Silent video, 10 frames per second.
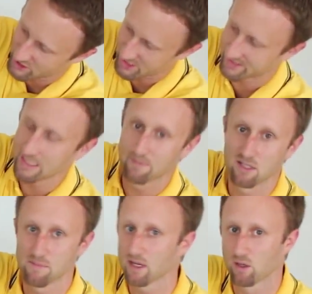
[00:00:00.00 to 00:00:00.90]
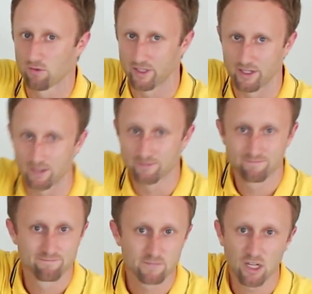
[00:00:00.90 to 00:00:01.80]
didn't you steam in the middle over here?
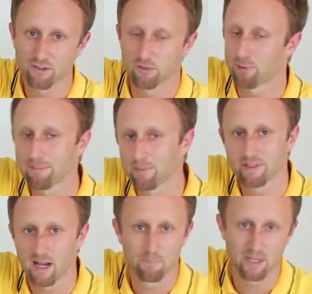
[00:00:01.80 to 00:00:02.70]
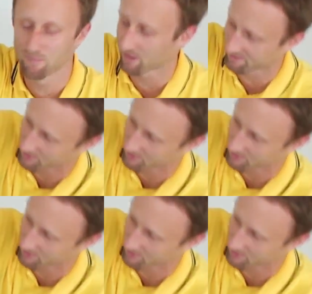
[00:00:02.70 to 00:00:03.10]
Because there's probably not bed bugs